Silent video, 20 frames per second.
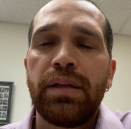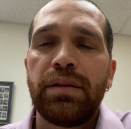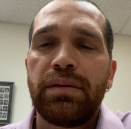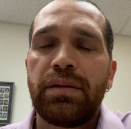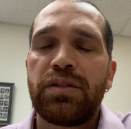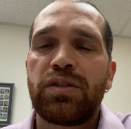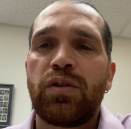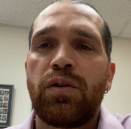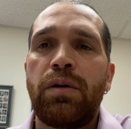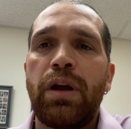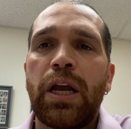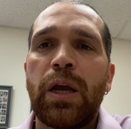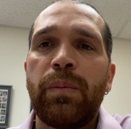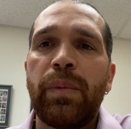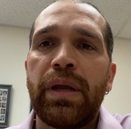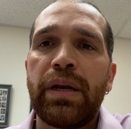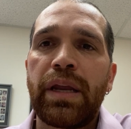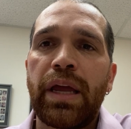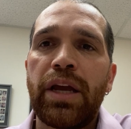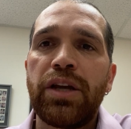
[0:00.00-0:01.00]
There's a
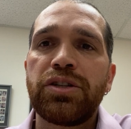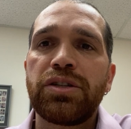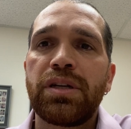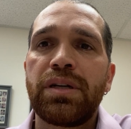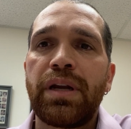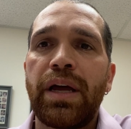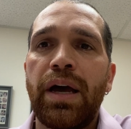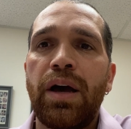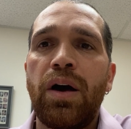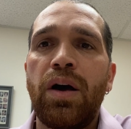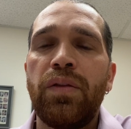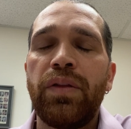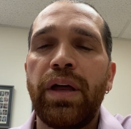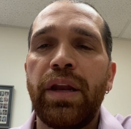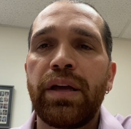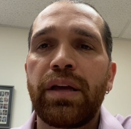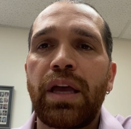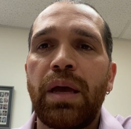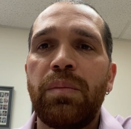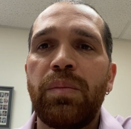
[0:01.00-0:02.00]
recommendation now that
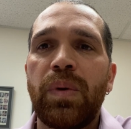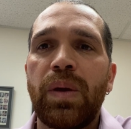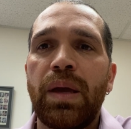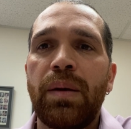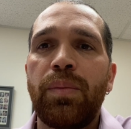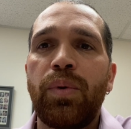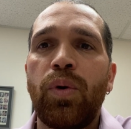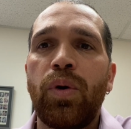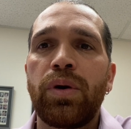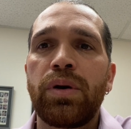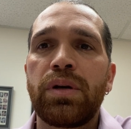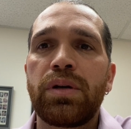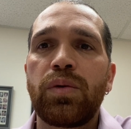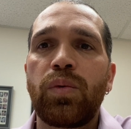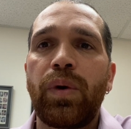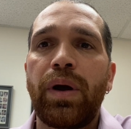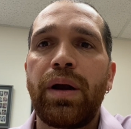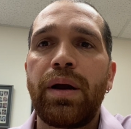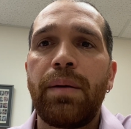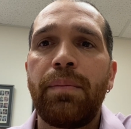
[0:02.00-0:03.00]
it can be important to
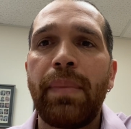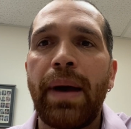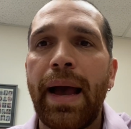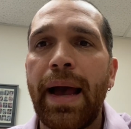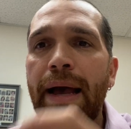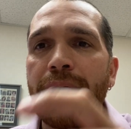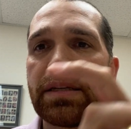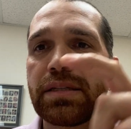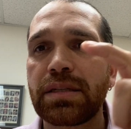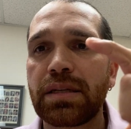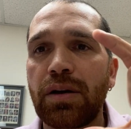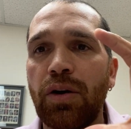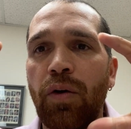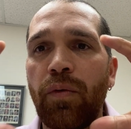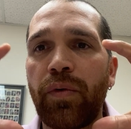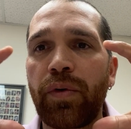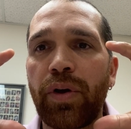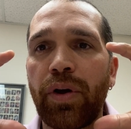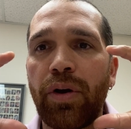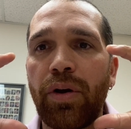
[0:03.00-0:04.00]
wear a mask
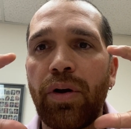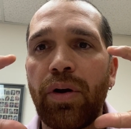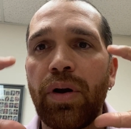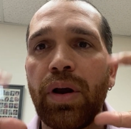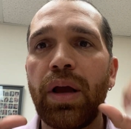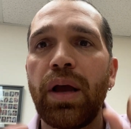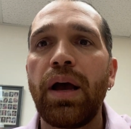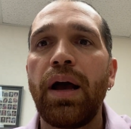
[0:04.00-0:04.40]
over your